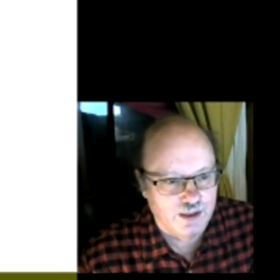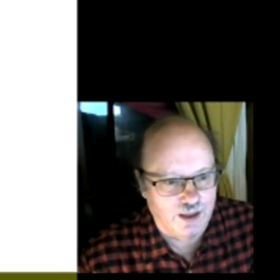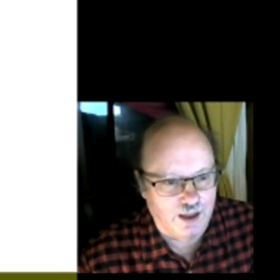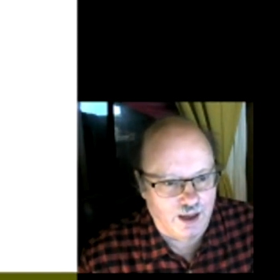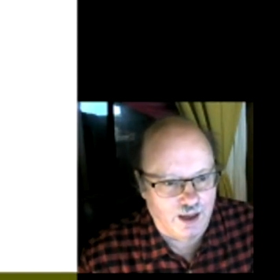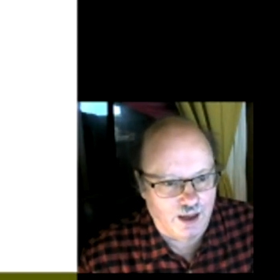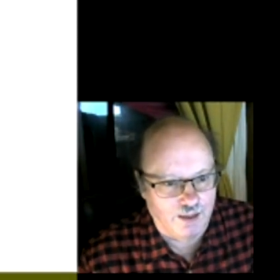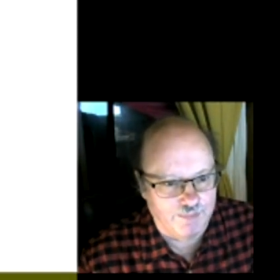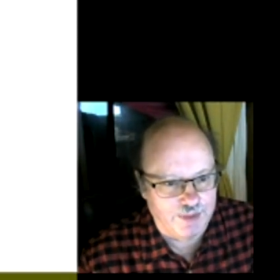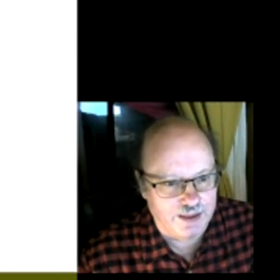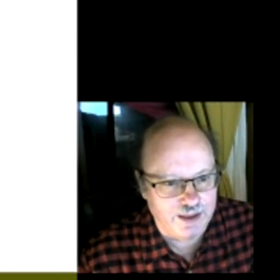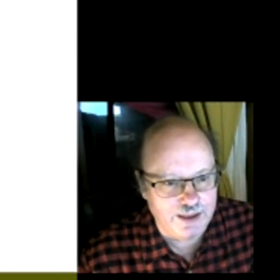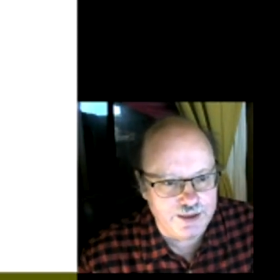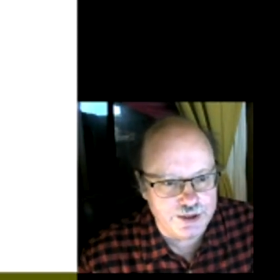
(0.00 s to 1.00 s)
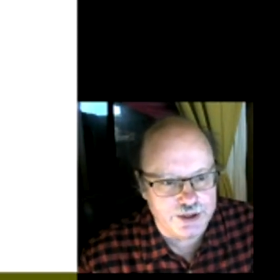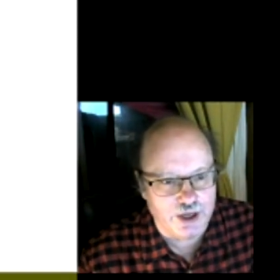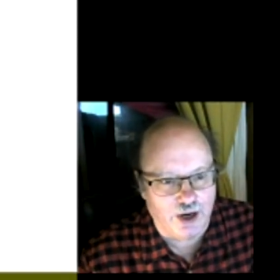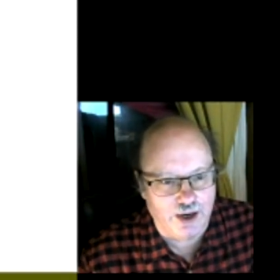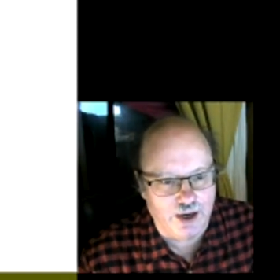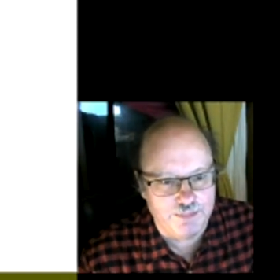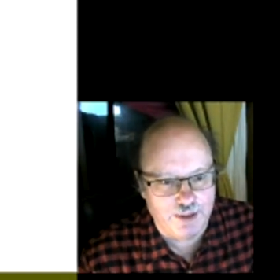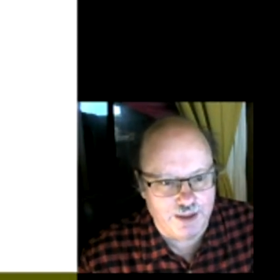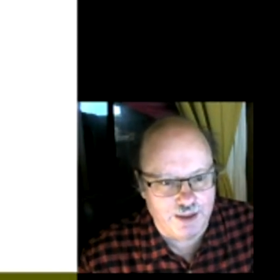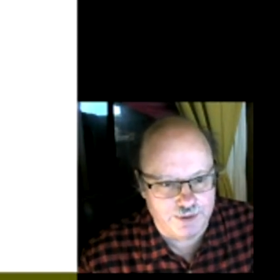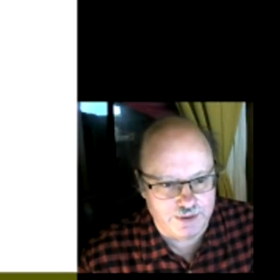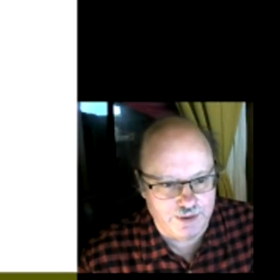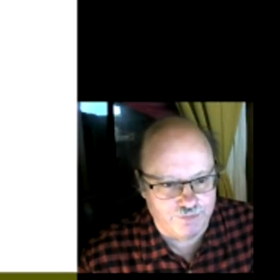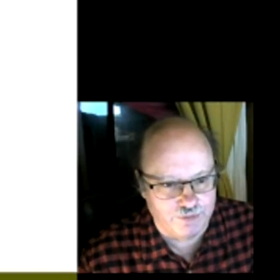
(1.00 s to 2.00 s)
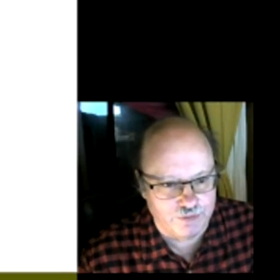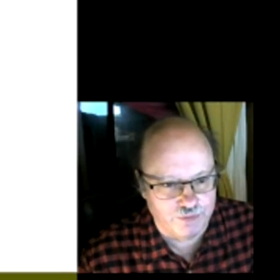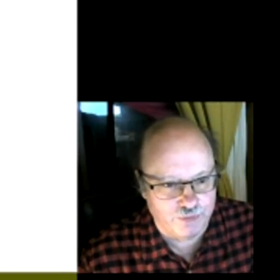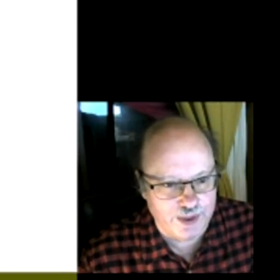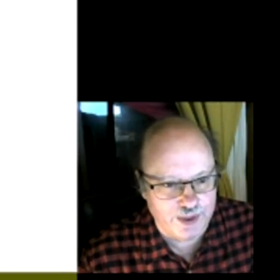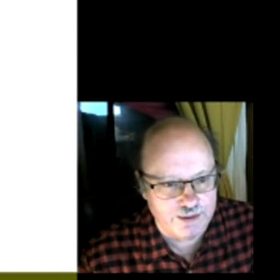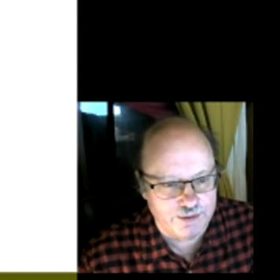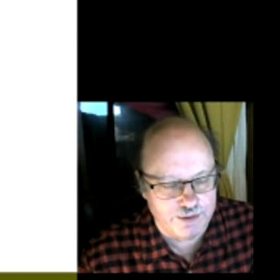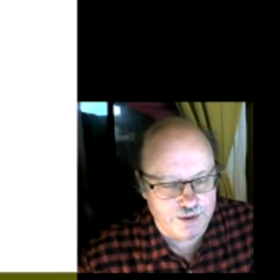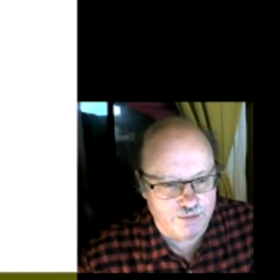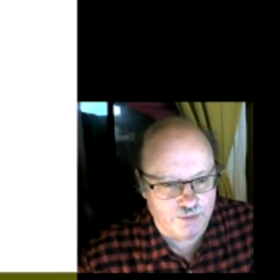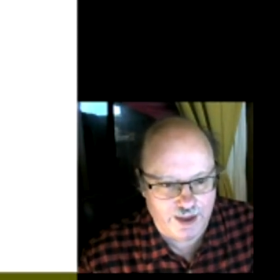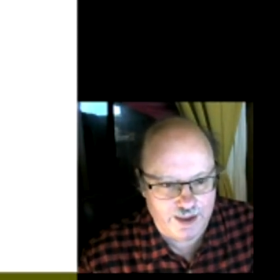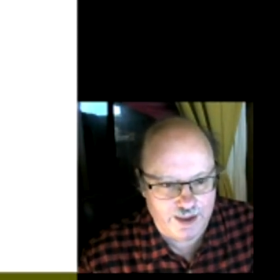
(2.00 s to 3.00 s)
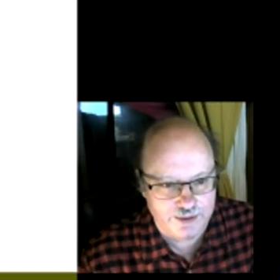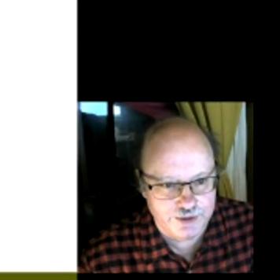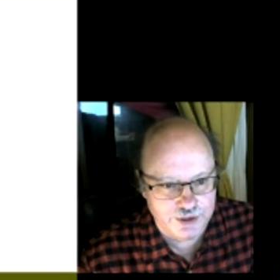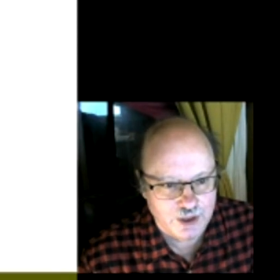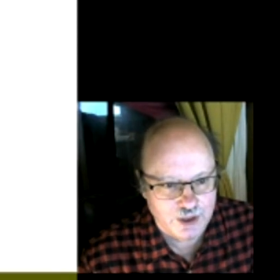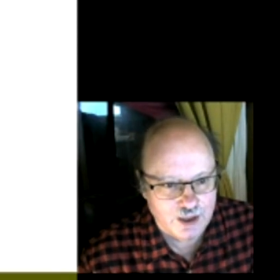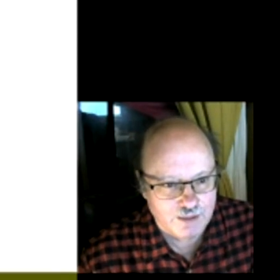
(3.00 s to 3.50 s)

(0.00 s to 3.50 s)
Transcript: And each type has a different frequency range.